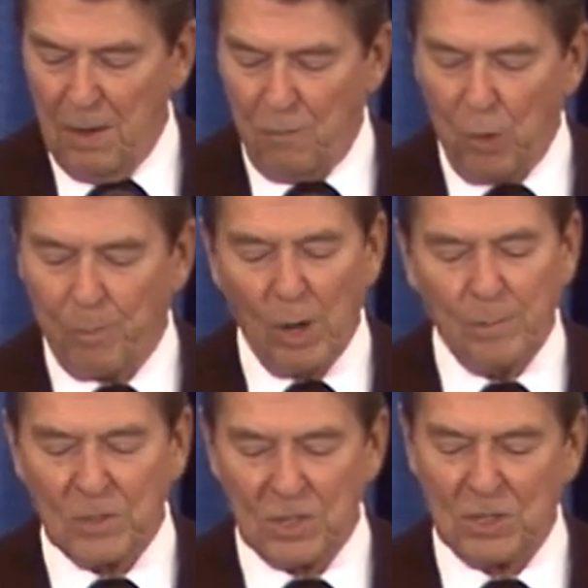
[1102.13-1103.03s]
For
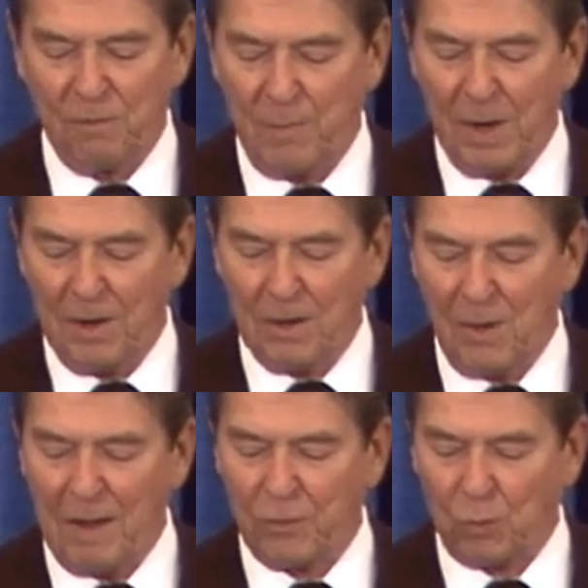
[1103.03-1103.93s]
purposes of
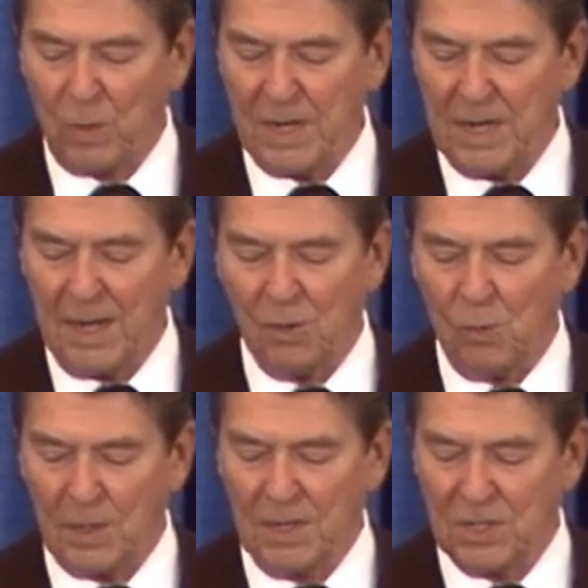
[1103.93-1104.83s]
paragraph 3, an
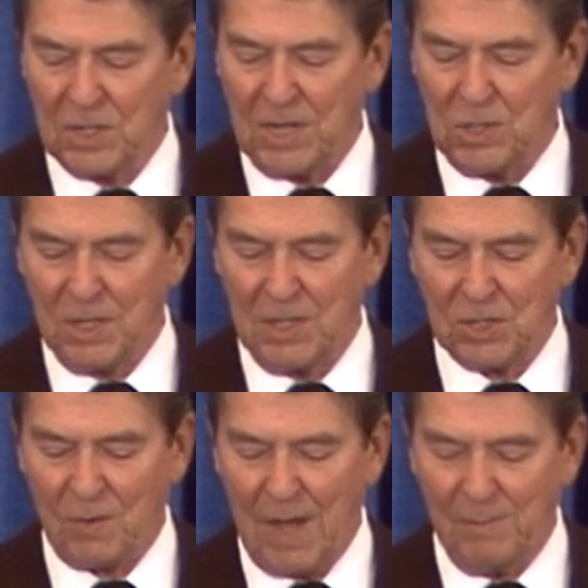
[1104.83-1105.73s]
organization
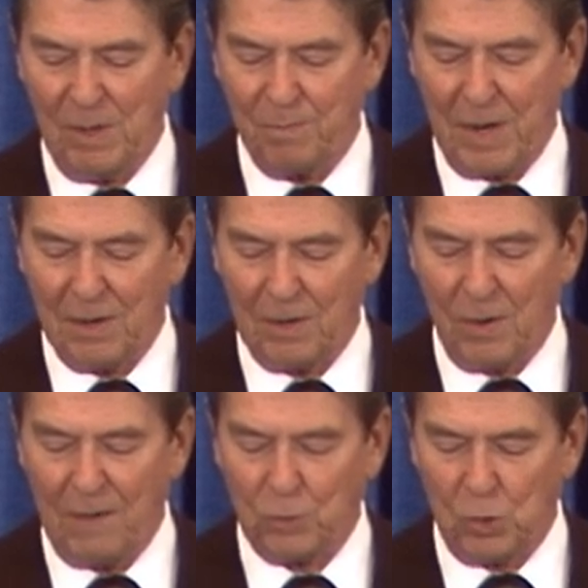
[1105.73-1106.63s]
described in
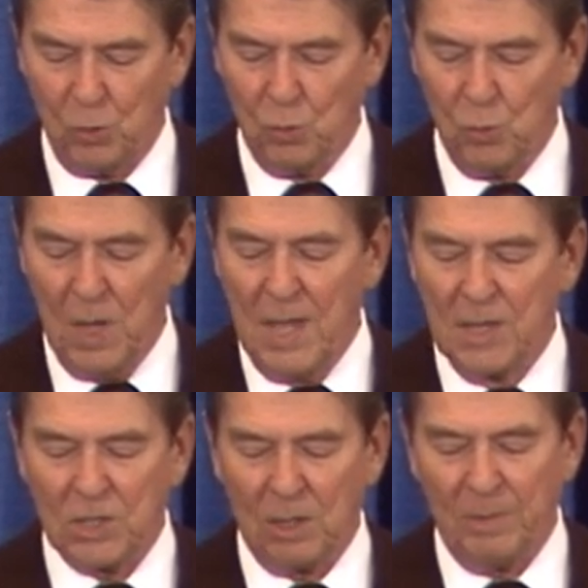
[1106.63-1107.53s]
paragraph 2
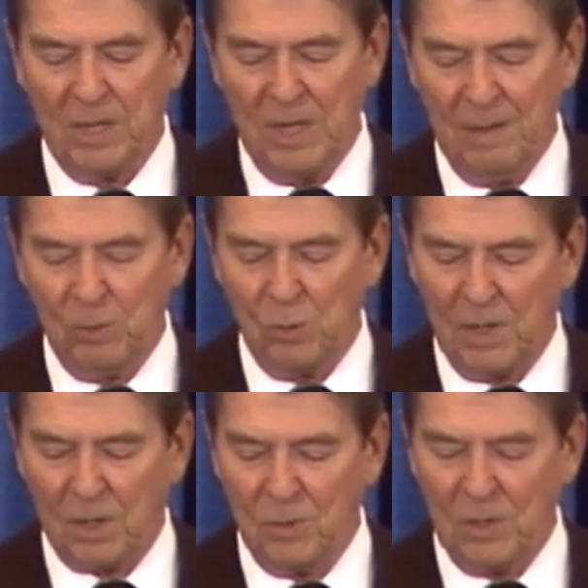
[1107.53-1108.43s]
shall be deemed to
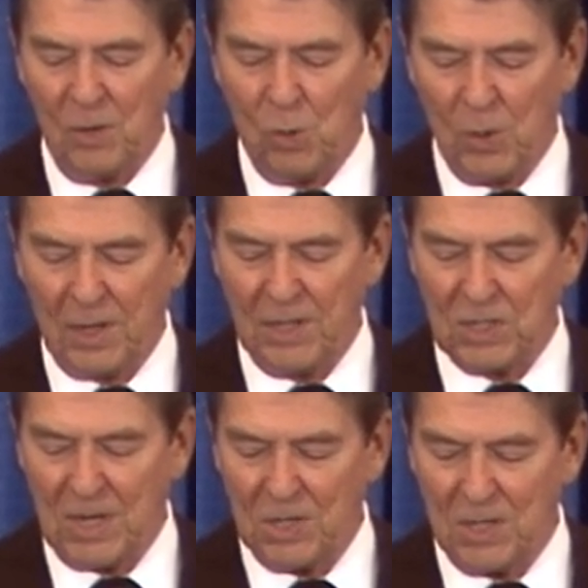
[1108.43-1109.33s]
include an
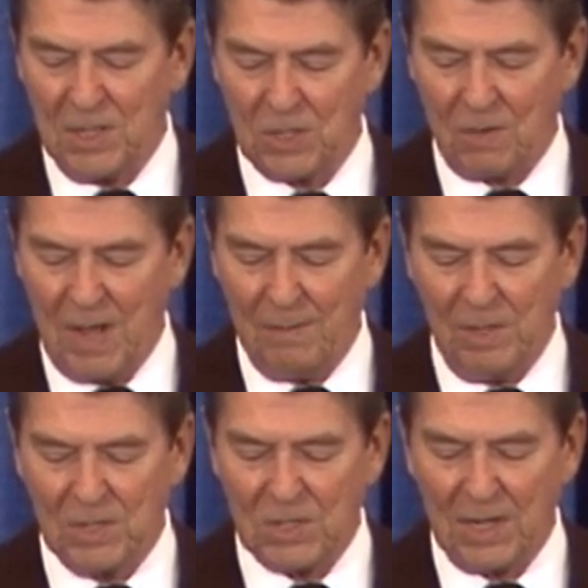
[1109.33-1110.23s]
organization described
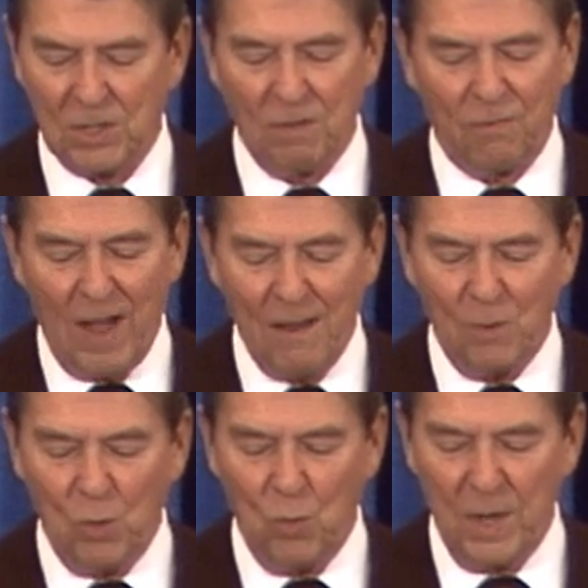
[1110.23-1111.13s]
in section
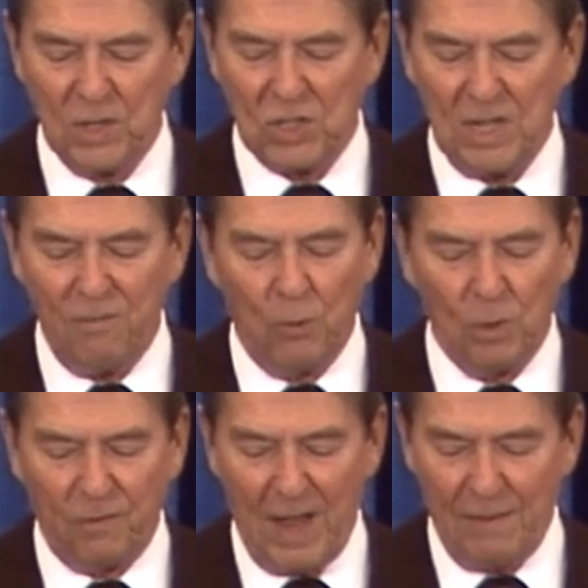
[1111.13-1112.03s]

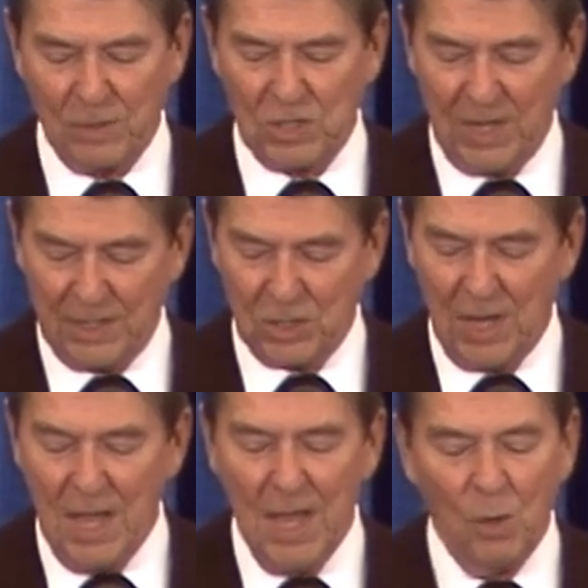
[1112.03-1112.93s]
501C4, 5, or 6,
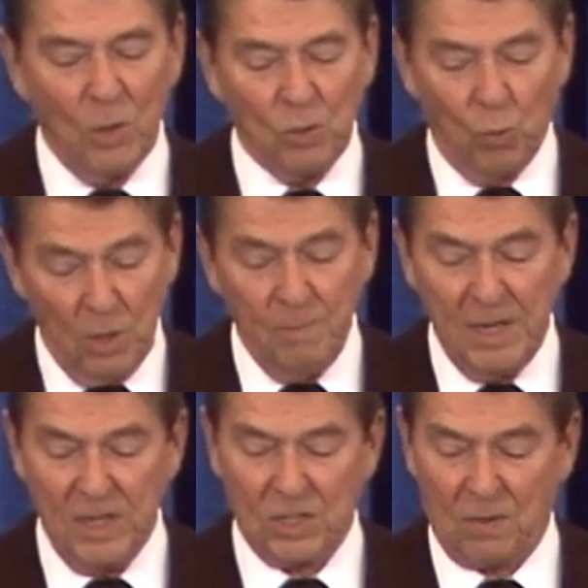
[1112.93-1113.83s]
which would
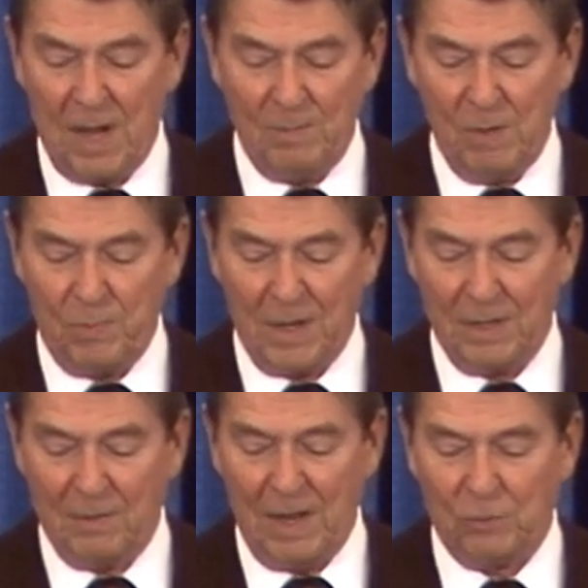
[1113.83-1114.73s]
be described in
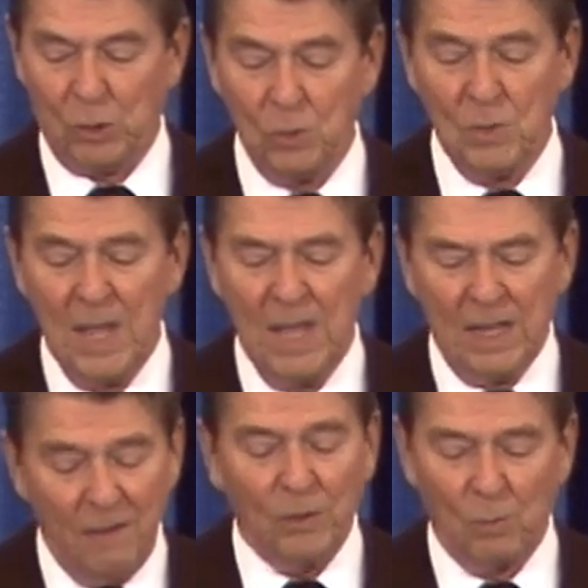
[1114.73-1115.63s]
paragraph 2
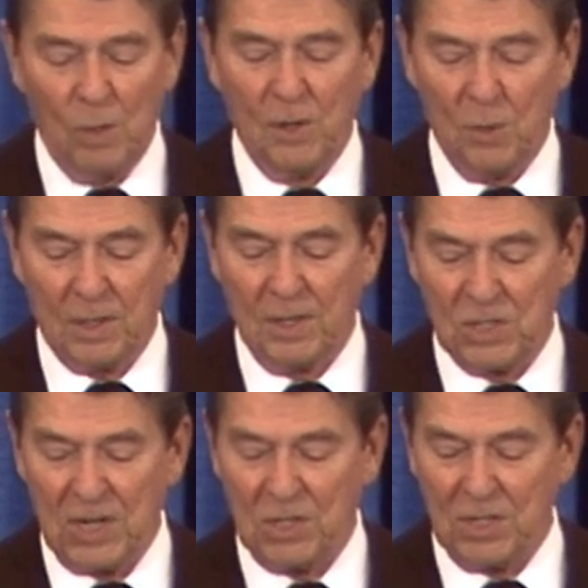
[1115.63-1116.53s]
if it were an
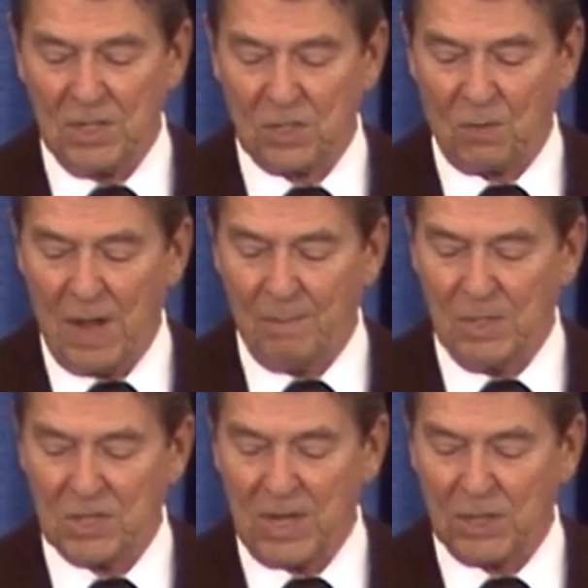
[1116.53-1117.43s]
organization described
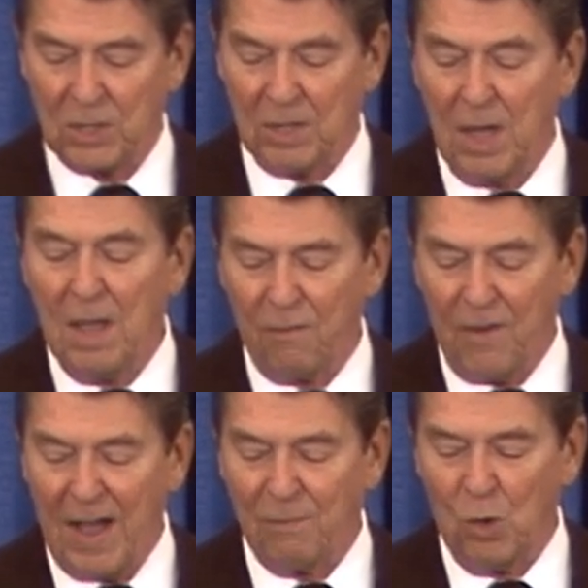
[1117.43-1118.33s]
in section
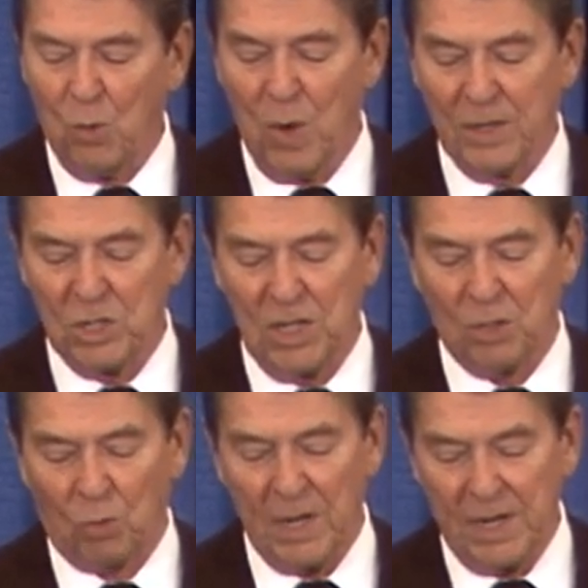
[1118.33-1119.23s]

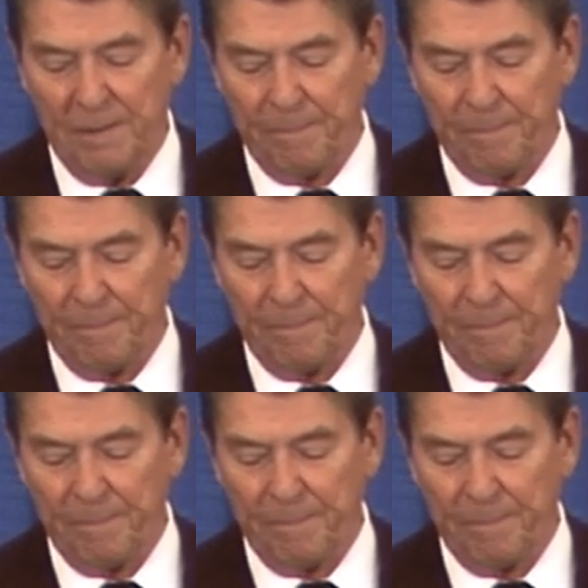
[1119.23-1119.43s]
501G3.